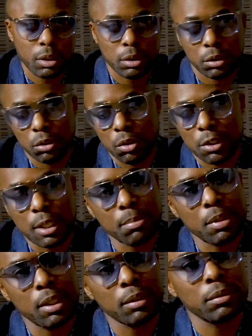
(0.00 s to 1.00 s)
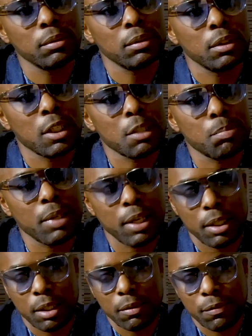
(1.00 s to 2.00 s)
Just do the same thing.
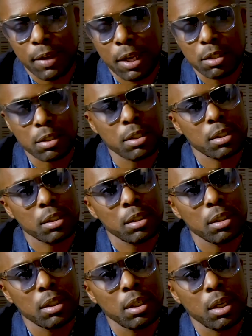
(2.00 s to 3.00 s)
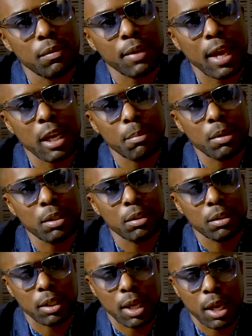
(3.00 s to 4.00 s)
Explain the effects of
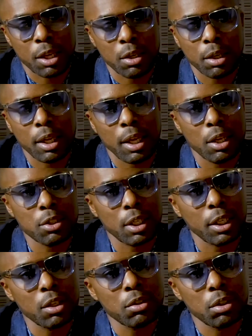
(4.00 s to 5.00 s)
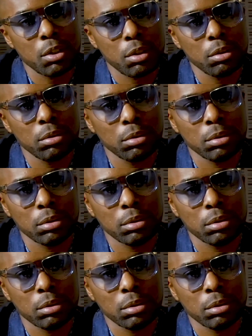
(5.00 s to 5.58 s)
cannabis at a young age like they used to do,